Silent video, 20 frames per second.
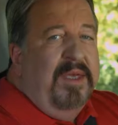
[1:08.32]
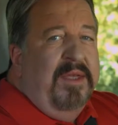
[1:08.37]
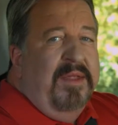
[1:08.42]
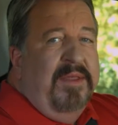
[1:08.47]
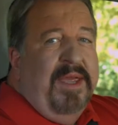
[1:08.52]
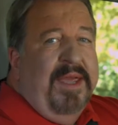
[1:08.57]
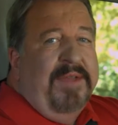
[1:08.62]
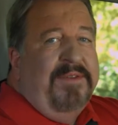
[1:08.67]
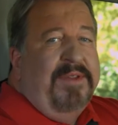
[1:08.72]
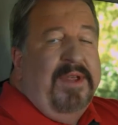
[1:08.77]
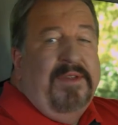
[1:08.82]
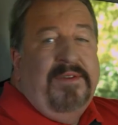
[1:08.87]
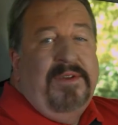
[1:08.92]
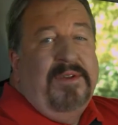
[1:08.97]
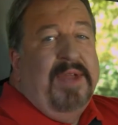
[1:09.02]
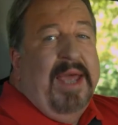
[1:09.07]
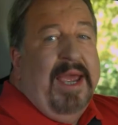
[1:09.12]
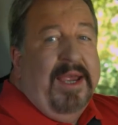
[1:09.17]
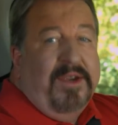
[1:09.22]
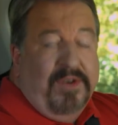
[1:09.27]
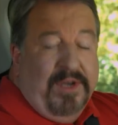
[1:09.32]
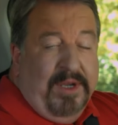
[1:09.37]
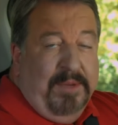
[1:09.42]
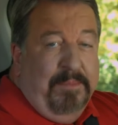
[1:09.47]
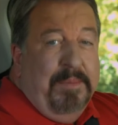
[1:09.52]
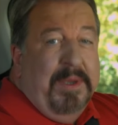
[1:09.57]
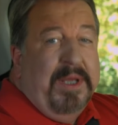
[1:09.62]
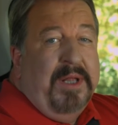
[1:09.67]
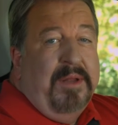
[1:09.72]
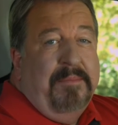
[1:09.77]
The SS is actually
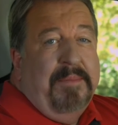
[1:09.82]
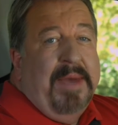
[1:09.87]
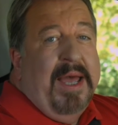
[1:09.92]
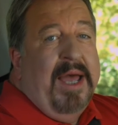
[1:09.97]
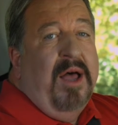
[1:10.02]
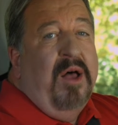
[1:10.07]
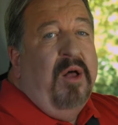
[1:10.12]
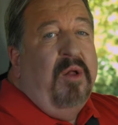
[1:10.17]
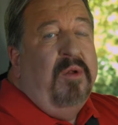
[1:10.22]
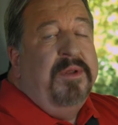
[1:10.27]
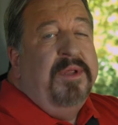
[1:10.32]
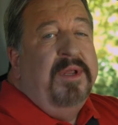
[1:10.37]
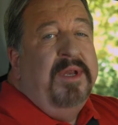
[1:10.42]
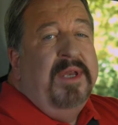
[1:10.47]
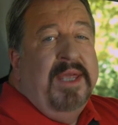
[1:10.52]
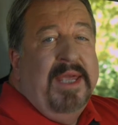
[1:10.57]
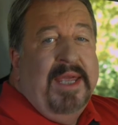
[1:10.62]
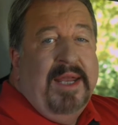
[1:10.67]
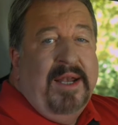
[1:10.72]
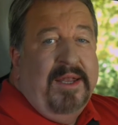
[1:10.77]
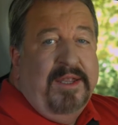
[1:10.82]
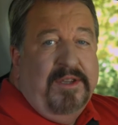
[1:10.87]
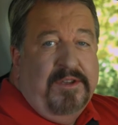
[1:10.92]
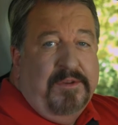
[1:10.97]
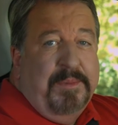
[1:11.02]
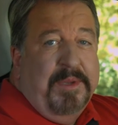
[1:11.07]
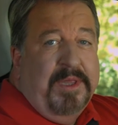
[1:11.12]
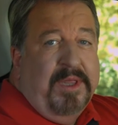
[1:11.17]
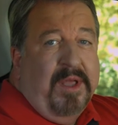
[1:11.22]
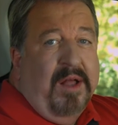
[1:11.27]
built by Holden in
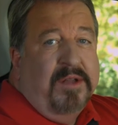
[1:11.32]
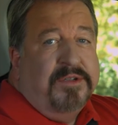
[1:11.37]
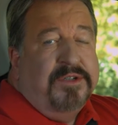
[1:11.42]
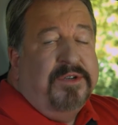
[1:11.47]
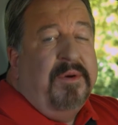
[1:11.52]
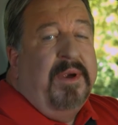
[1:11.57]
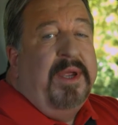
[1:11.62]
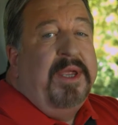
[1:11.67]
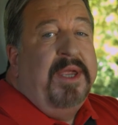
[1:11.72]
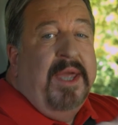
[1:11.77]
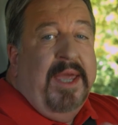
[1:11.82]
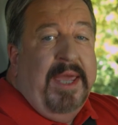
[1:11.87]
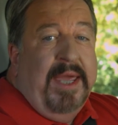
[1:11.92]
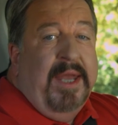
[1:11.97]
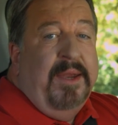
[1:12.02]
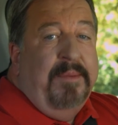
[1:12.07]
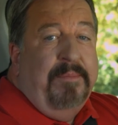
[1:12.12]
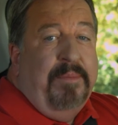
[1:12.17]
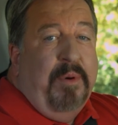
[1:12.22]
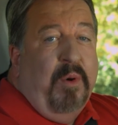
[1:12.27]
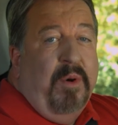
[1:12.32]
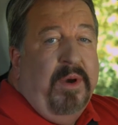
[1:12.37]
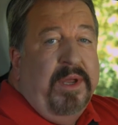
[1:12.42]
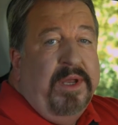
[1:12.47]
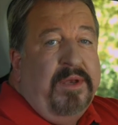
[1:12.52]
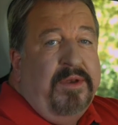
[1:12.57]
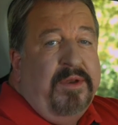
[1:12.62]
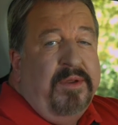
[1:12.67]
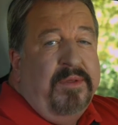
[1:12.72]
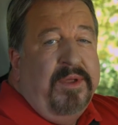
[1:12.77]
Elizabeth, Australia and
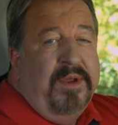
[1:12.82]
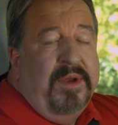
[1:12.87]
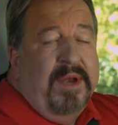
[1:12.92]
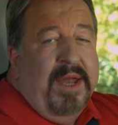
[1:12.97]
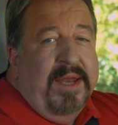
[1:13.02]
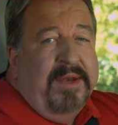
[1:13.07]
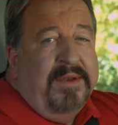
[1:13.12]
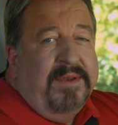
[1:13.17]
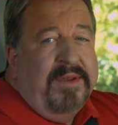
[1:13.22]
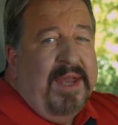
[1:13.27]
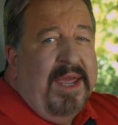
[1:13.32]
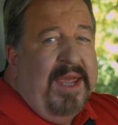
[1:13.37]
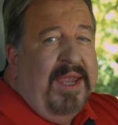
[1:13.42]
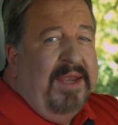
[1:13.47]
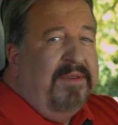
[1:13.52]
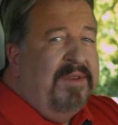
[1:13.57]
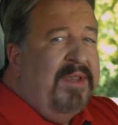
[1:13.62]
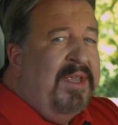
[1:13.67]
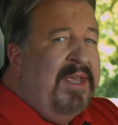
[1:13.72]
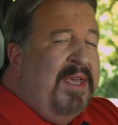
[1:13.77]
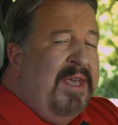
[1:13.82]
imported to the United States.